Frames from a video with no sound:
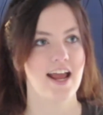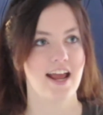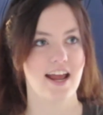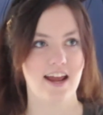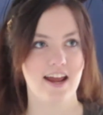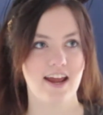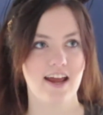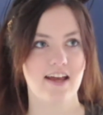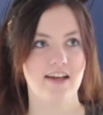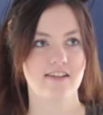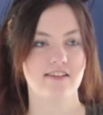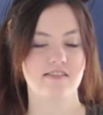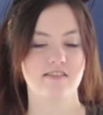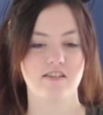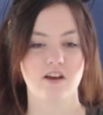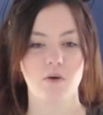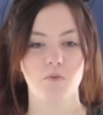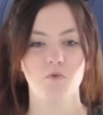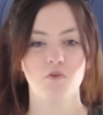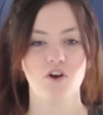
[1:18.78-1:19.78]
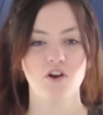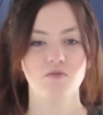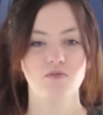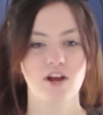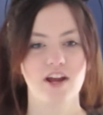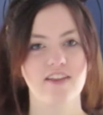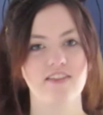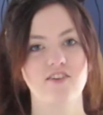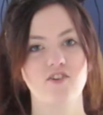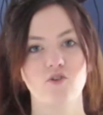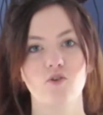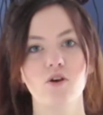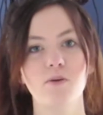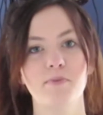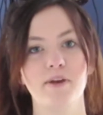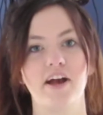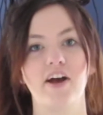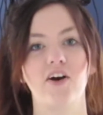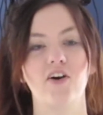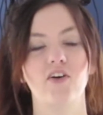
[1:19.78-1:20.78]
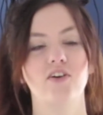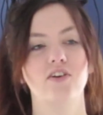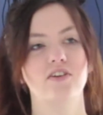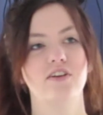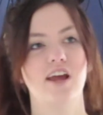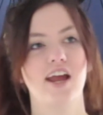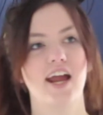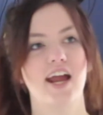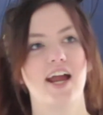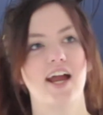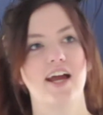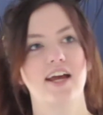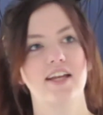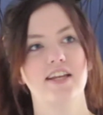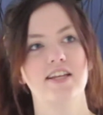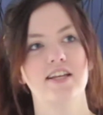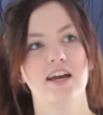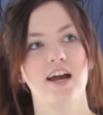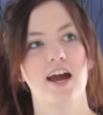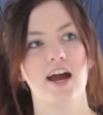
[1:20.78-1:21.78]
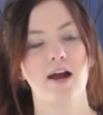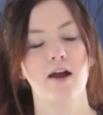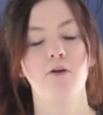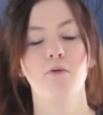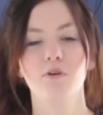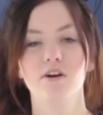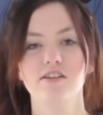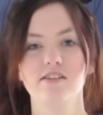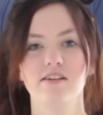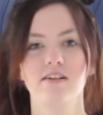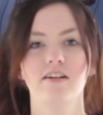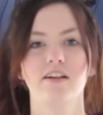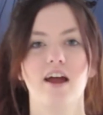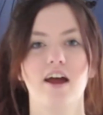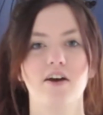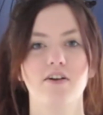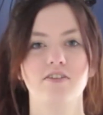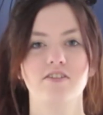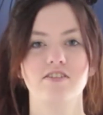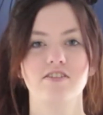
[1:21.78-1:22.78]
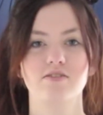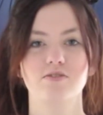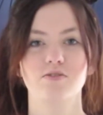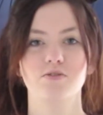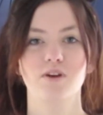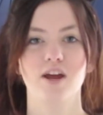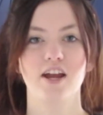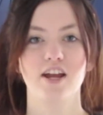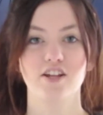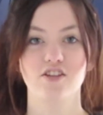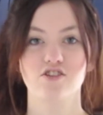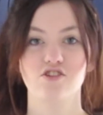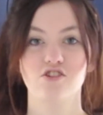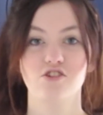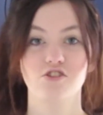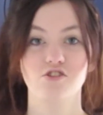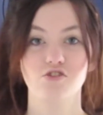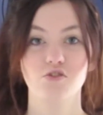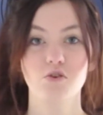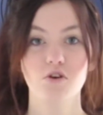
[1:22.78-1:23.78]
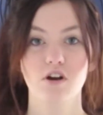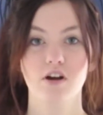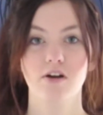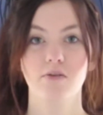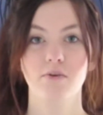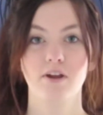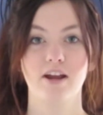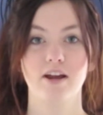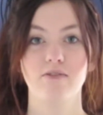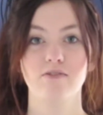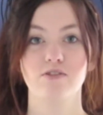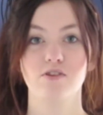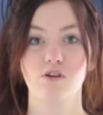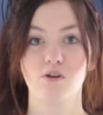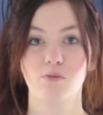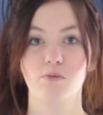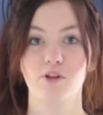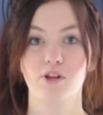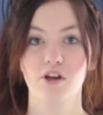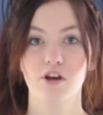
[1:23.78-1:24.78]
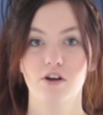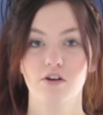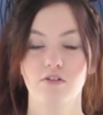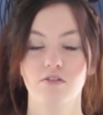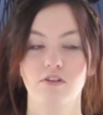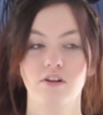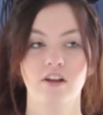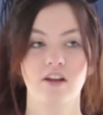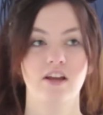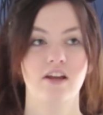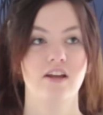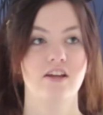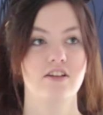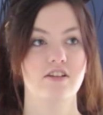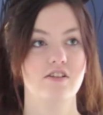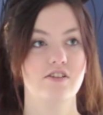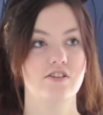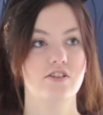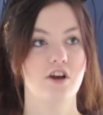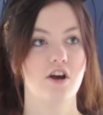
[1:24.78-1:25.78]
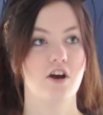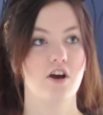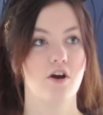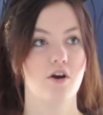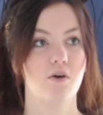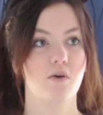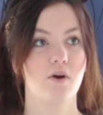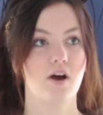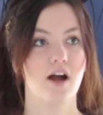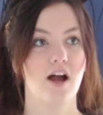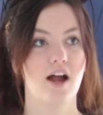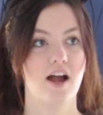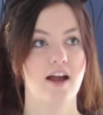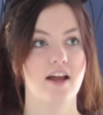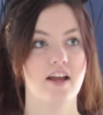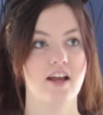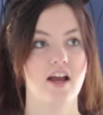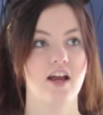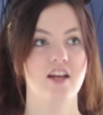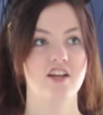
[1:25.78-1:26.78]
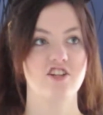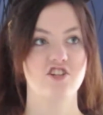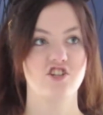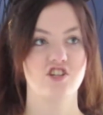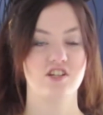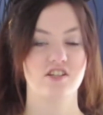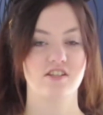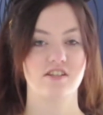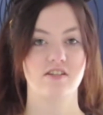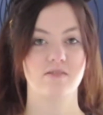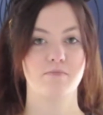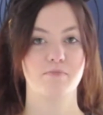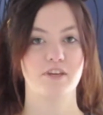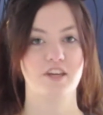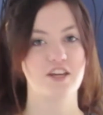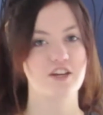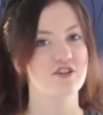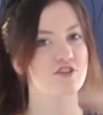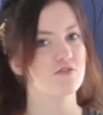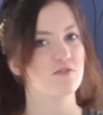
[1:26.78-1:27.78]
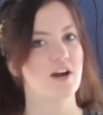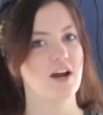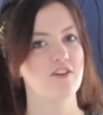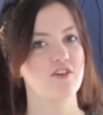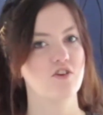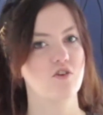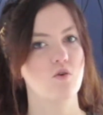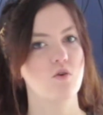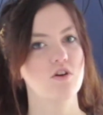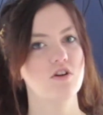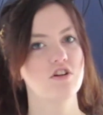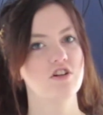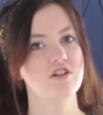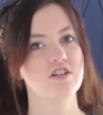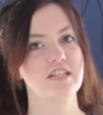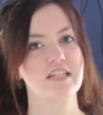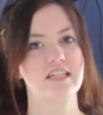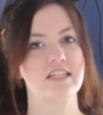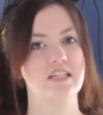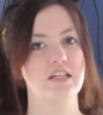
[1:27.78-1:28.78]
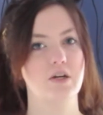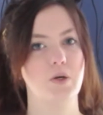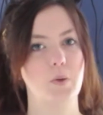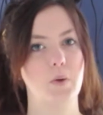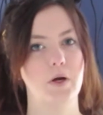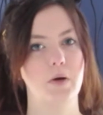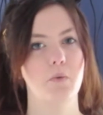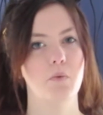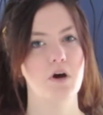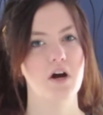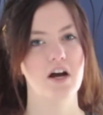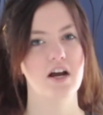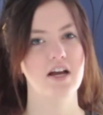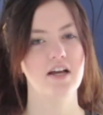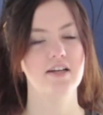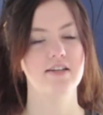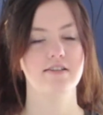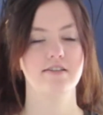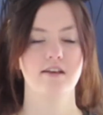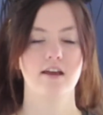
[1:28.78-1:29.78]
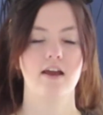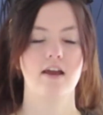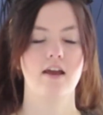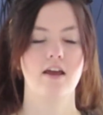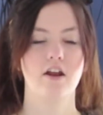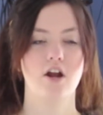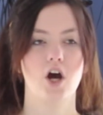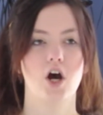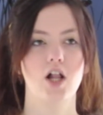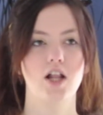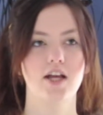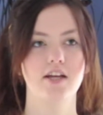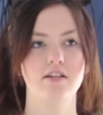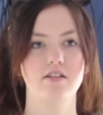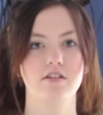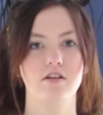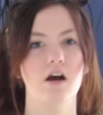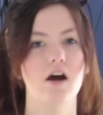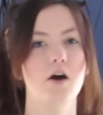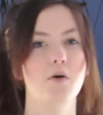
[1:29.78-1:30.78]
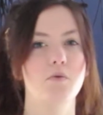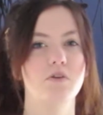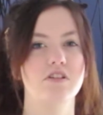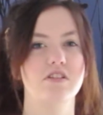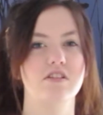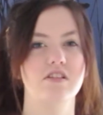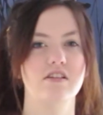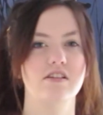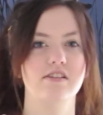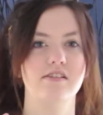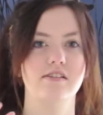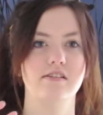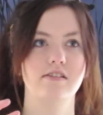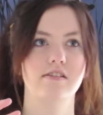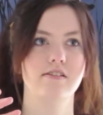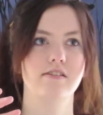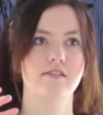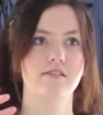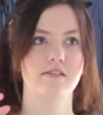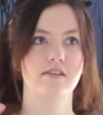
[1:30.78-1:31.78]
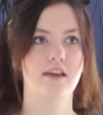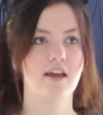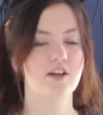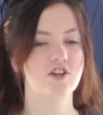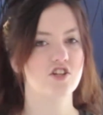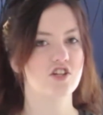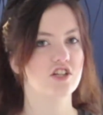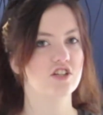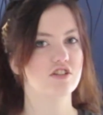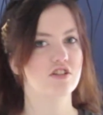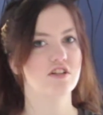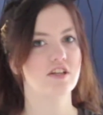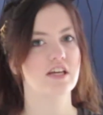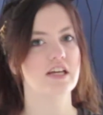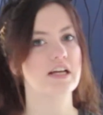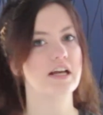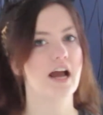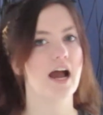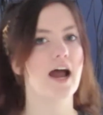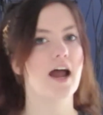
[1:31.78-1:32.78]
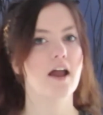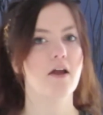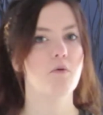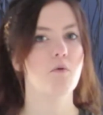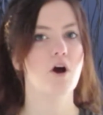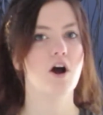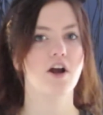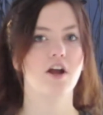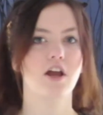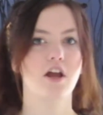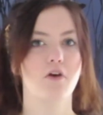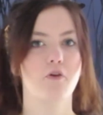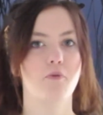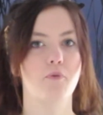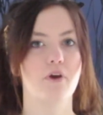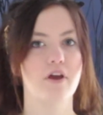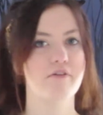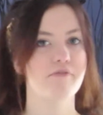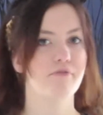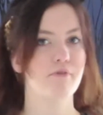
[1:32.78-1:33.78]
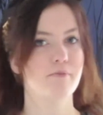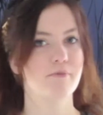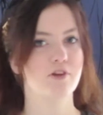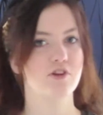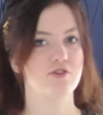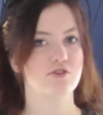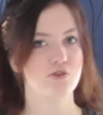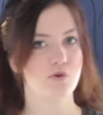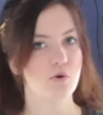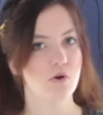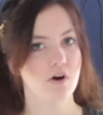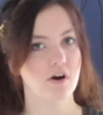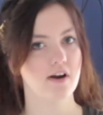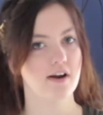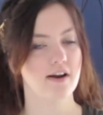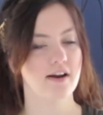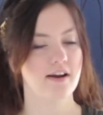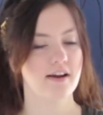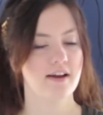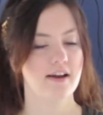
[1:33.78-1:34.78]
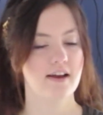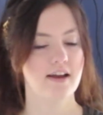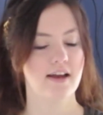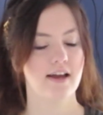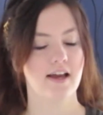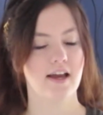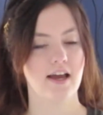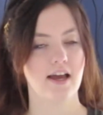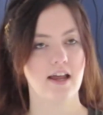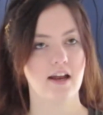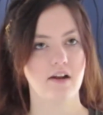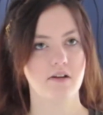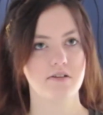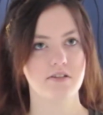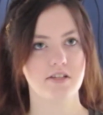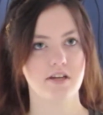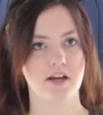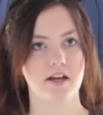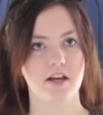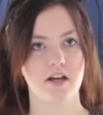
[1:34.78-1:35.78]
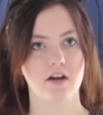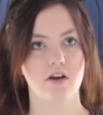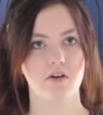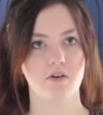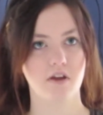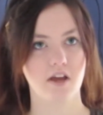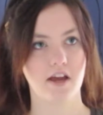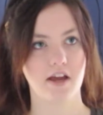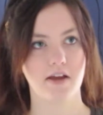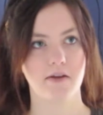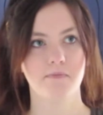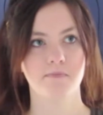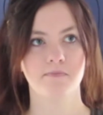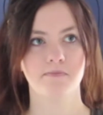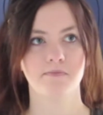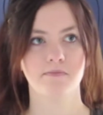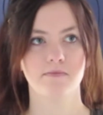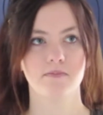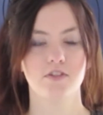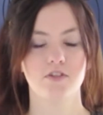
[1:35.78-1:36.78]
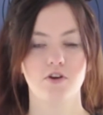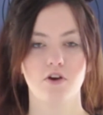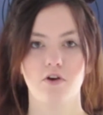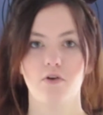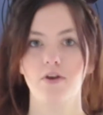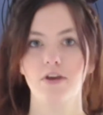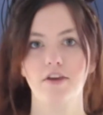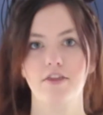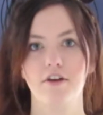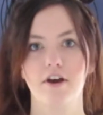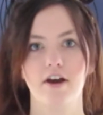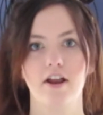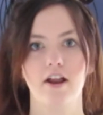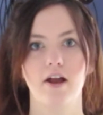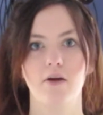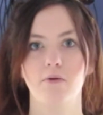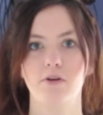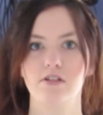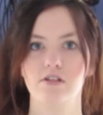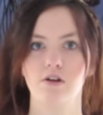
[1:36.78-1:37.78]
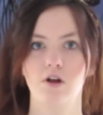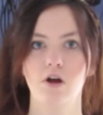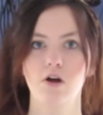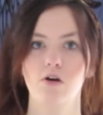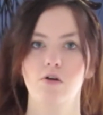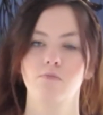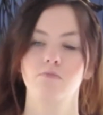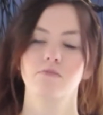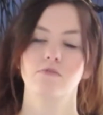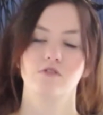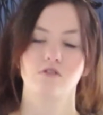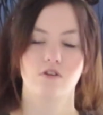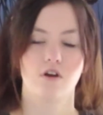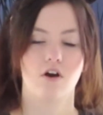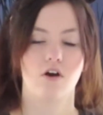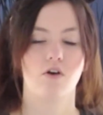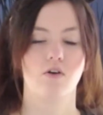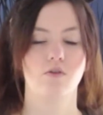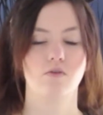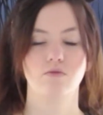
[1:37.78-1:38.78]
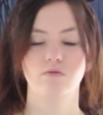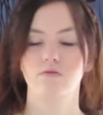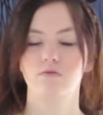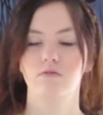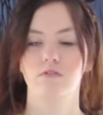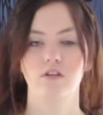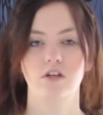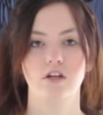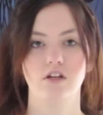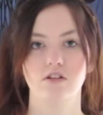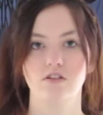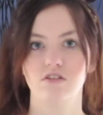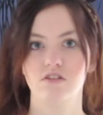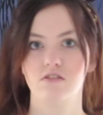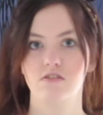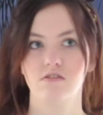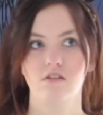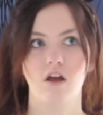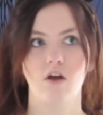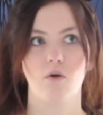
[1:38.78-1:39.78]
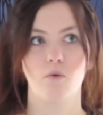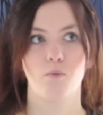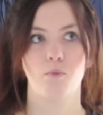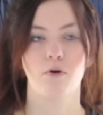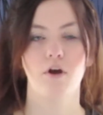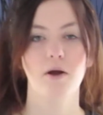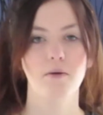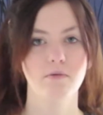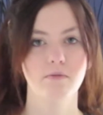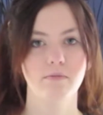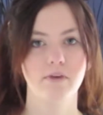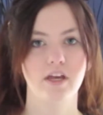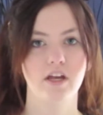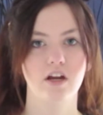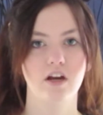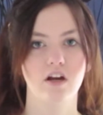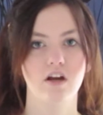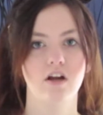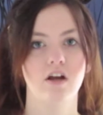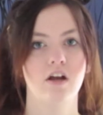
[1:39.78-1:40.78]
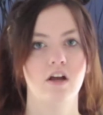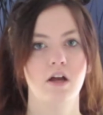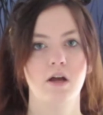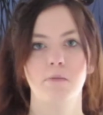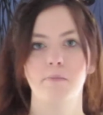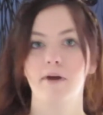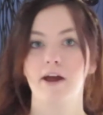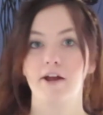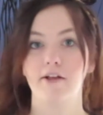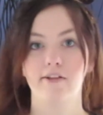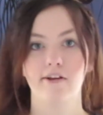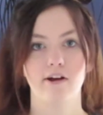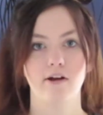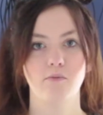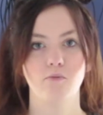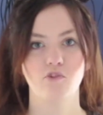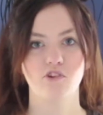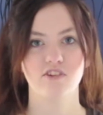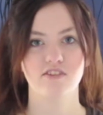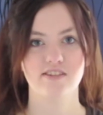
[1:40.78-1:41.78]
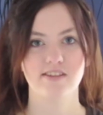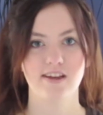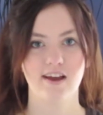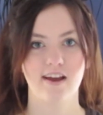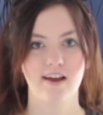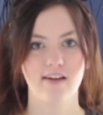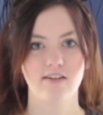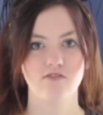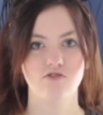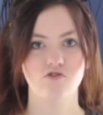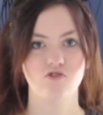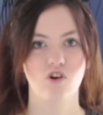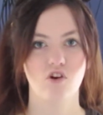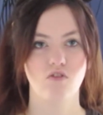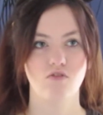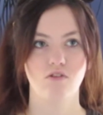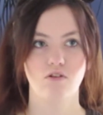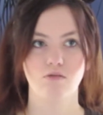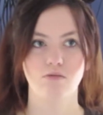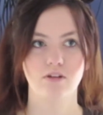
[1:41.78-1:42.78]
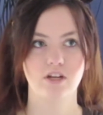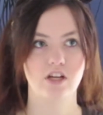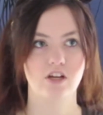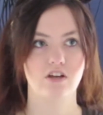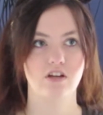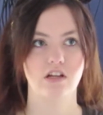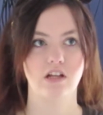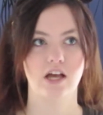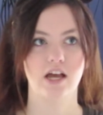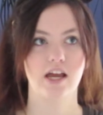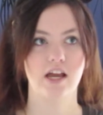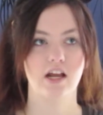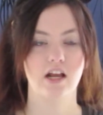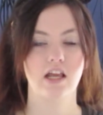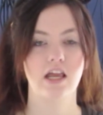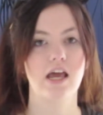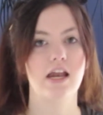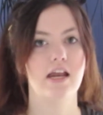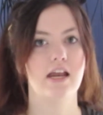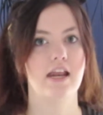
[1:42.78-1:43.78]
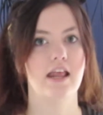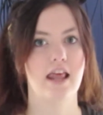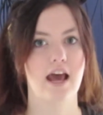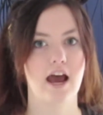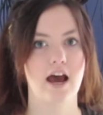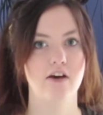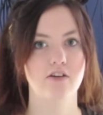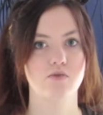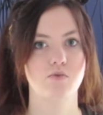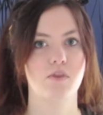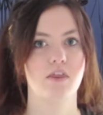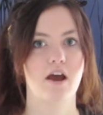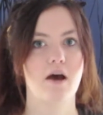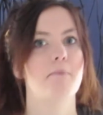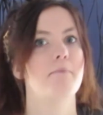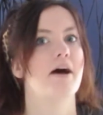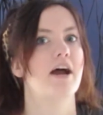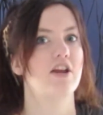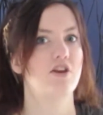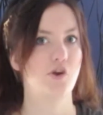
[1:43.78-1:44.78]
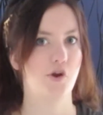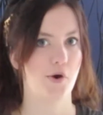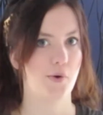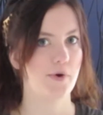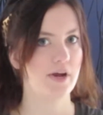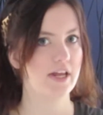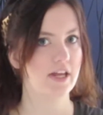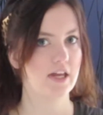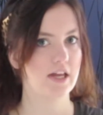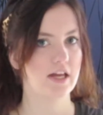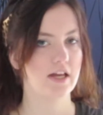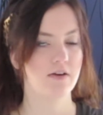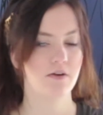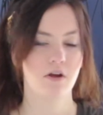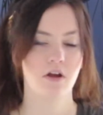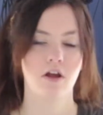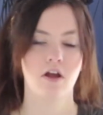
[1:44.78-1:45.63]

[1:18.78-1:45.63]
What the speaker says: And someone rang the doorbell, and I wasn't allowed to answer the door when I was home alone. So I kind of just peeked around the corner to see who it was, and all I saw was this sketchy looking guy walking away from the door. And I was like, okay, so he thought I wasn't home. So there's no problem here. My alarm was set so nobody could like get into the house without my knowing it.